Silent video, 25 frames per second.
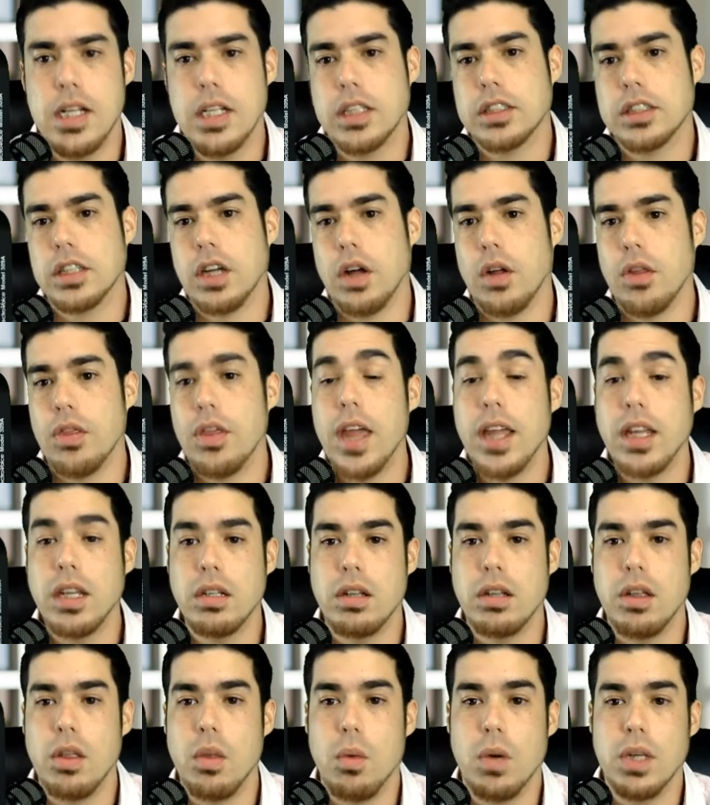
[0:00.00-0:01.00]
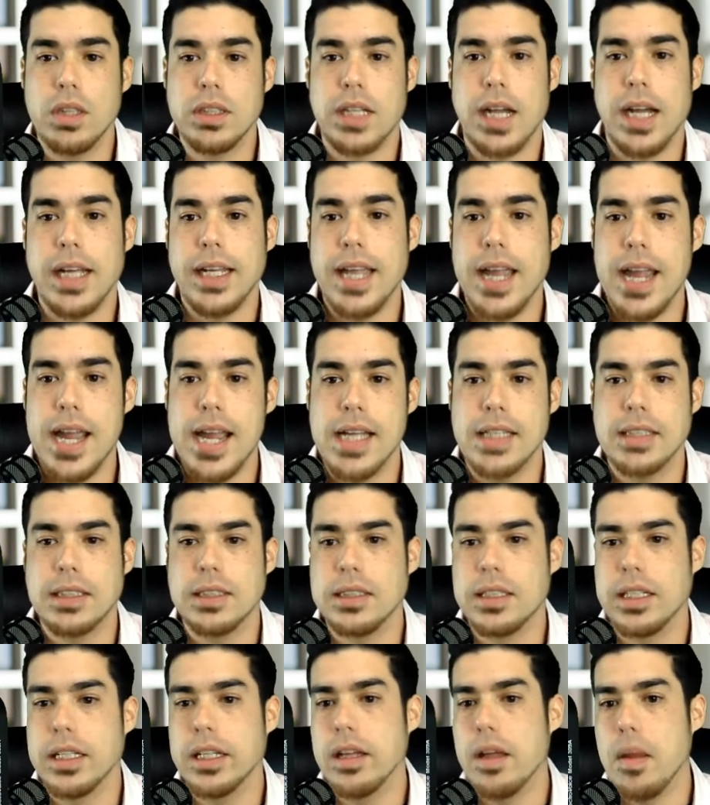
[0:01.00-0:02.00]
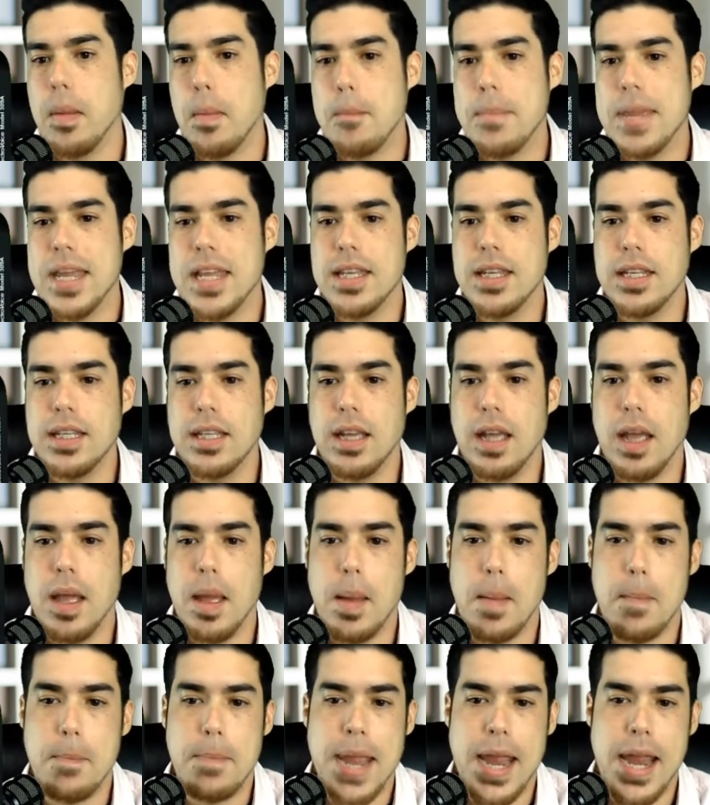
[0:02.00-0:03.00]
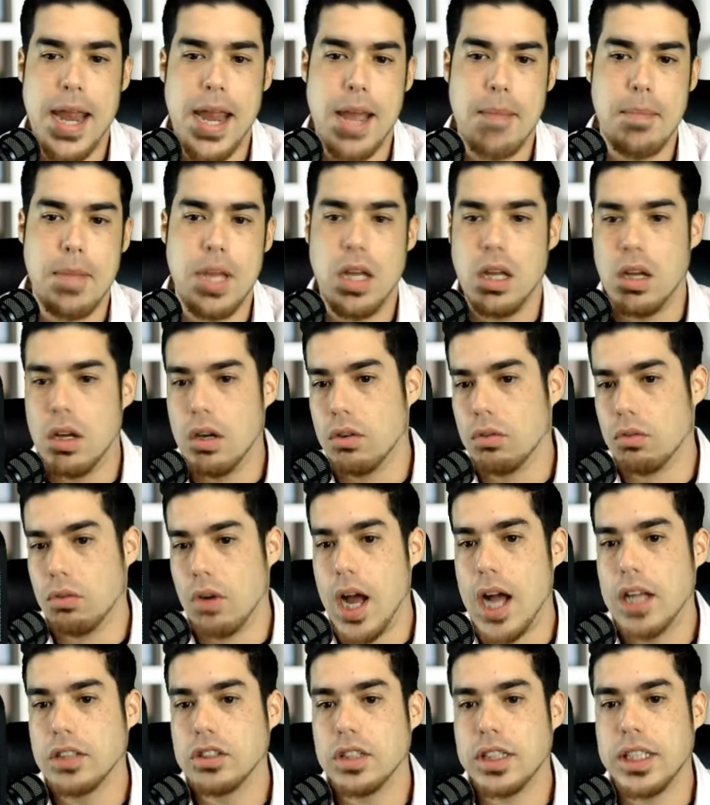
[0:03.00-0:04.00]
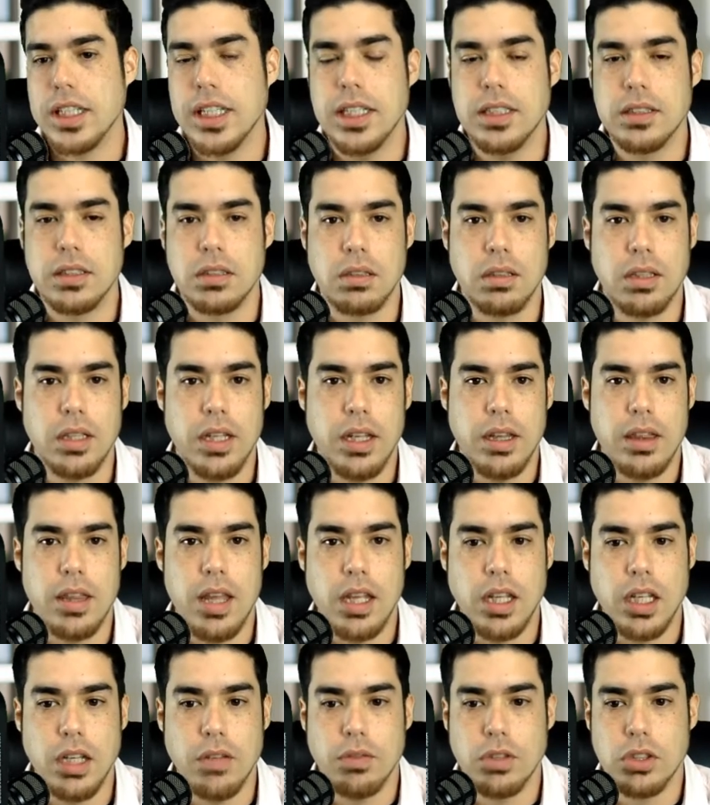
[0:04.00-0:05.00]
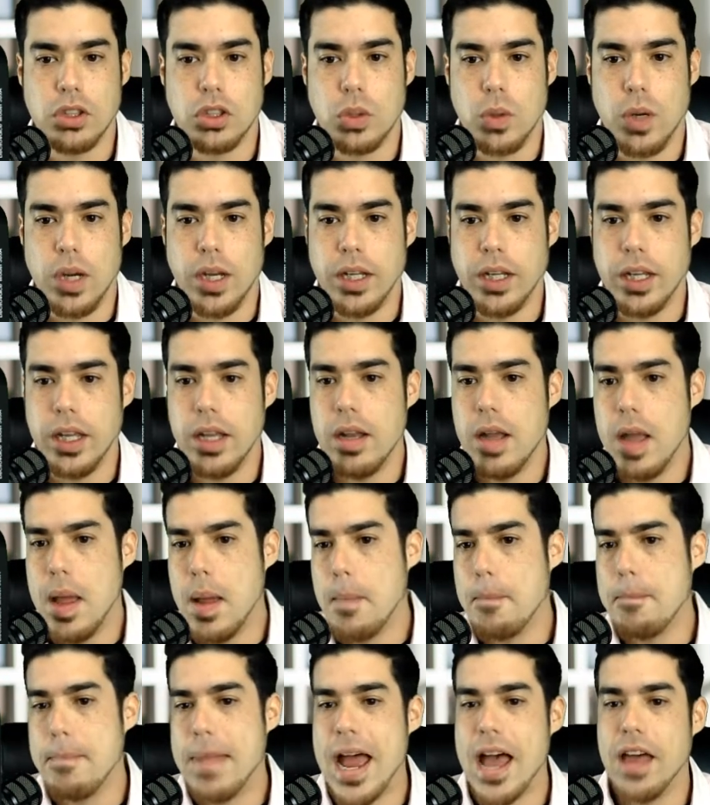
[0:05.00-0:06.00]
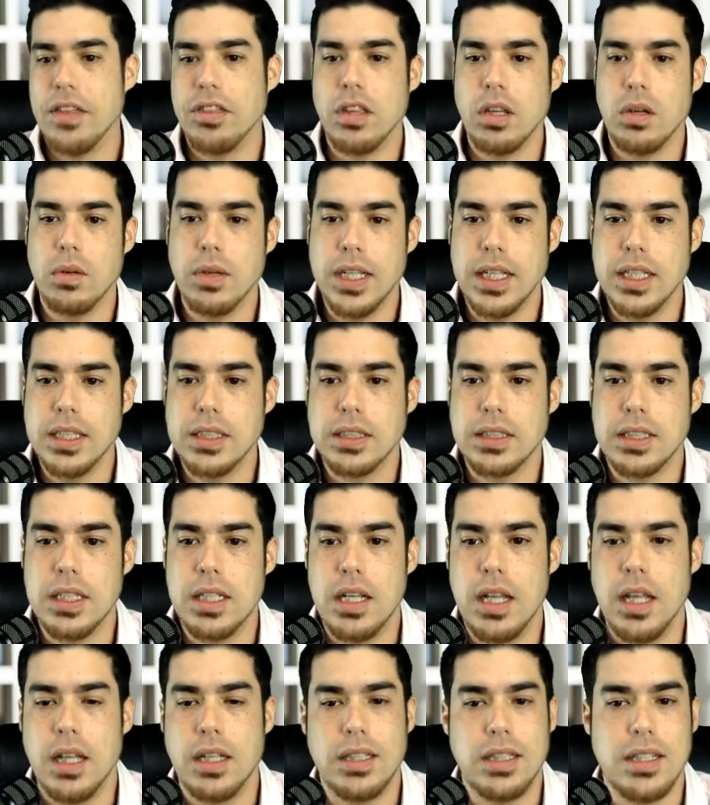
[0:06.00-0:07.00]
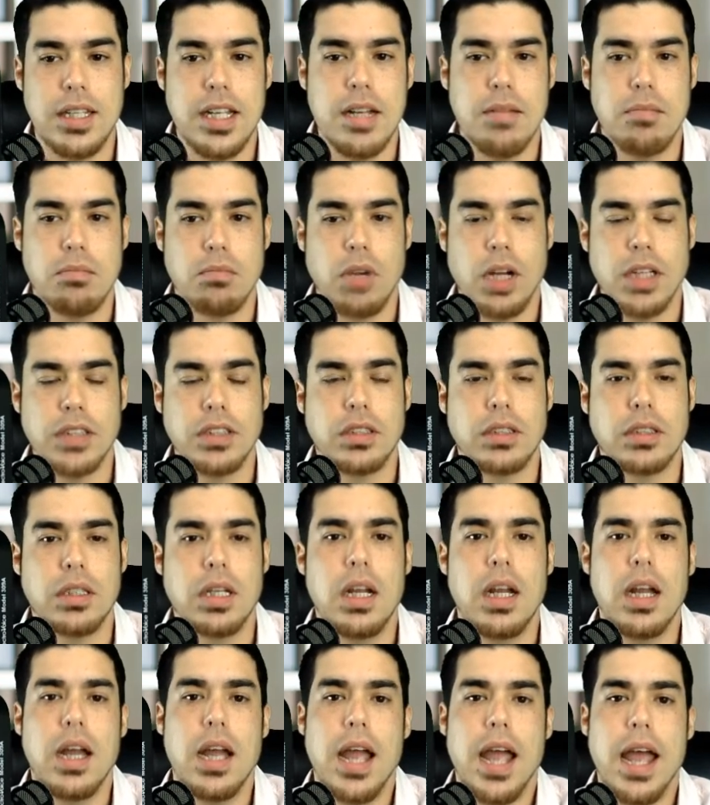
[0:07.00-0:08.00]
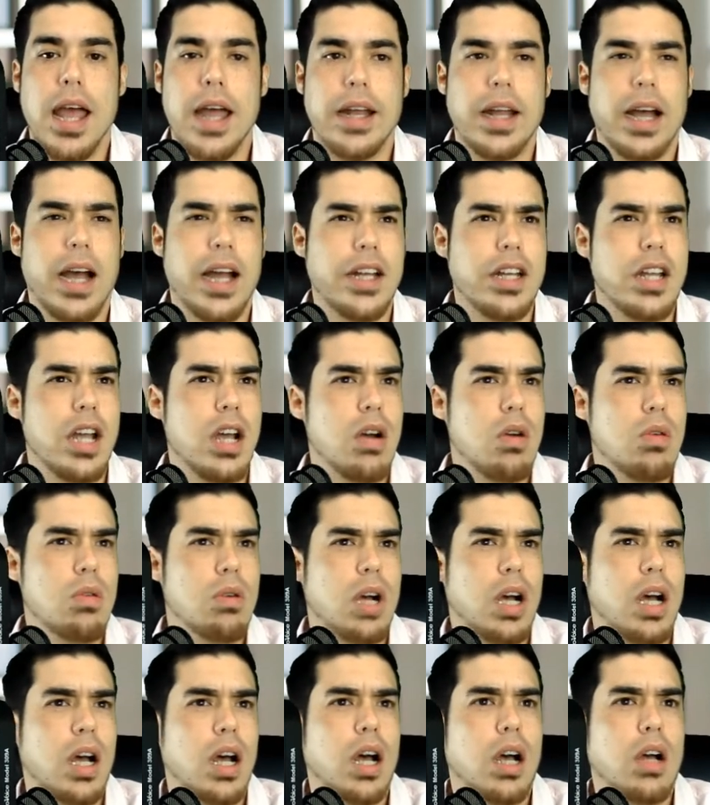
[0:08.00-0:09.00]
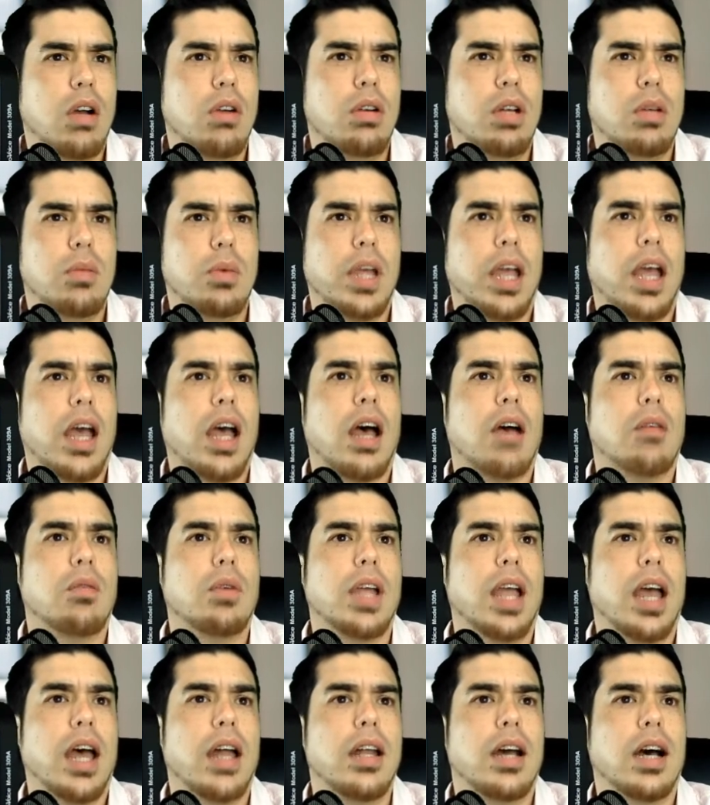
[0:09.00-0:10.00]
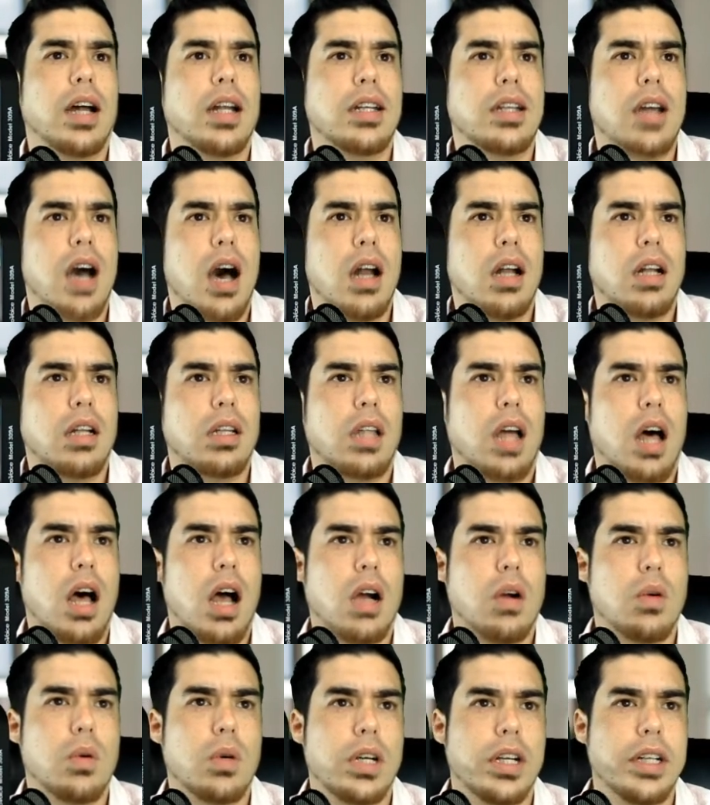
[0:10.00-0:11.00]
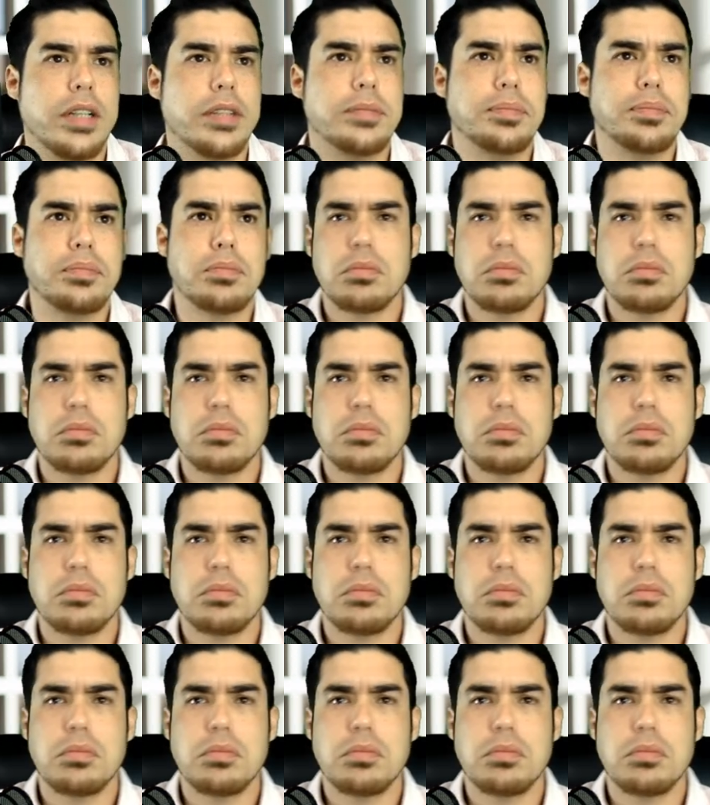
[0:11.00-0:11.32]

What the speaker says: So thank you to the ones I can see: Mindy, Pam, Roger Kieserling, thank you for joining in, Matthew Eason, Tim Russell, and I know, who did we have? We had Donna Lockwood.